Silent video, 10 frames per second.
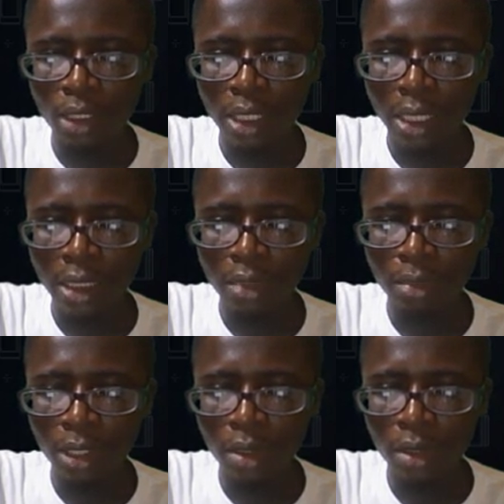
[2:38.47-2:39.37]
Yes,
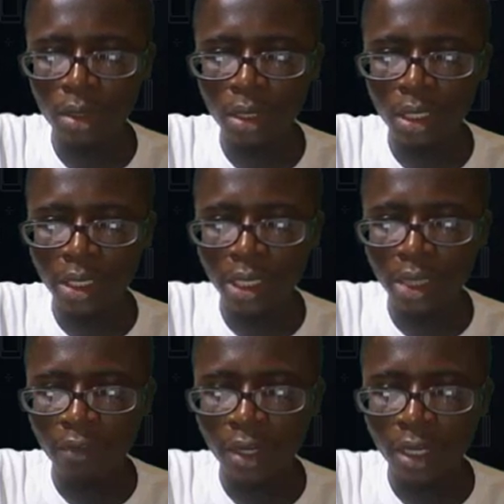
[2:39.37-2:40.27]
because
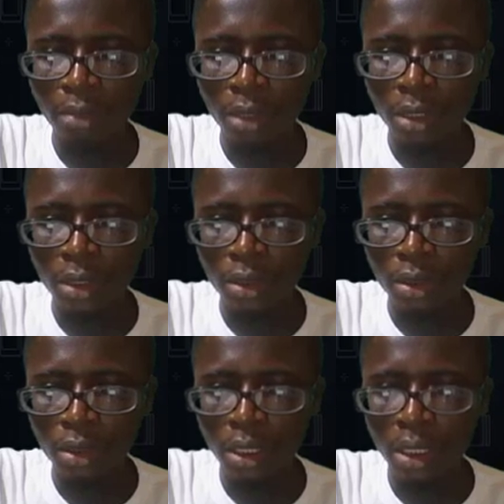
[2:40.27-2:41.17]
if your
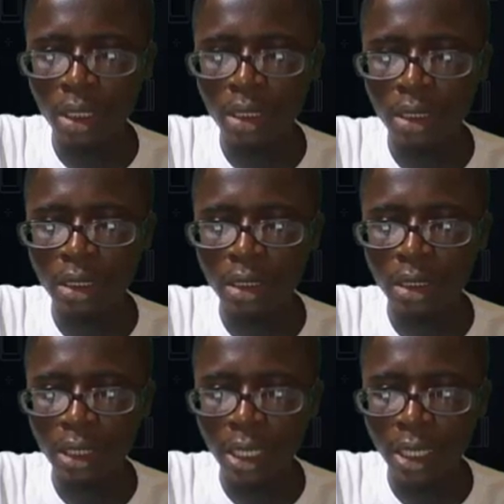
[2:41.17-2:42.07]
hypotenuse is the
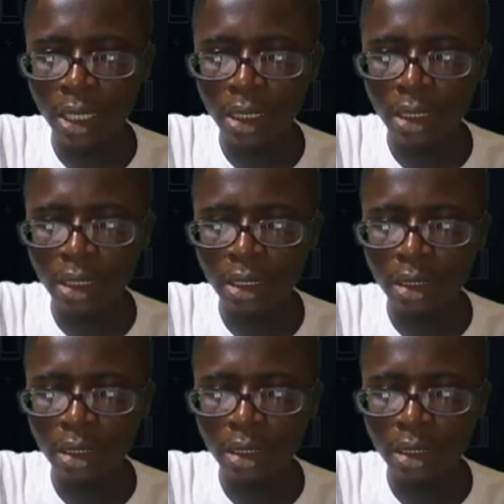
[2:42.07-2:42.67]
side,